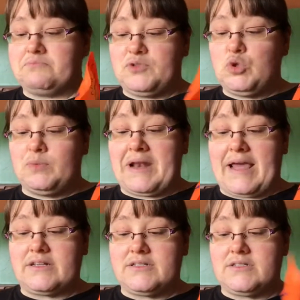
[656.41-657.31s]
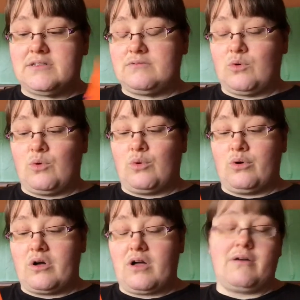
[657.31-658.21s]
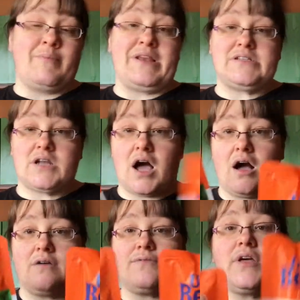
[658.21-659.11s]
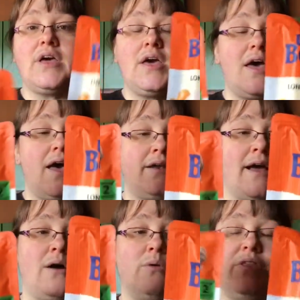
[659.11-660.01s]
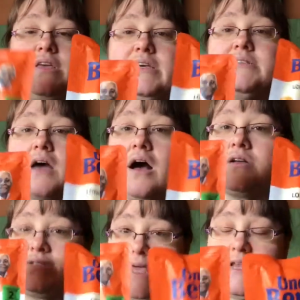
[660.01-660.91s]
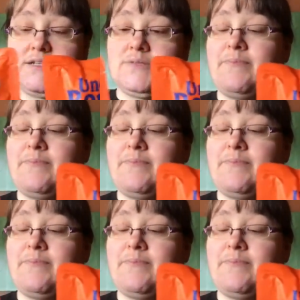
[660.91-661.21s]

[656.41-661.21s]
2 minutes or a minute and a half. Now these are sins,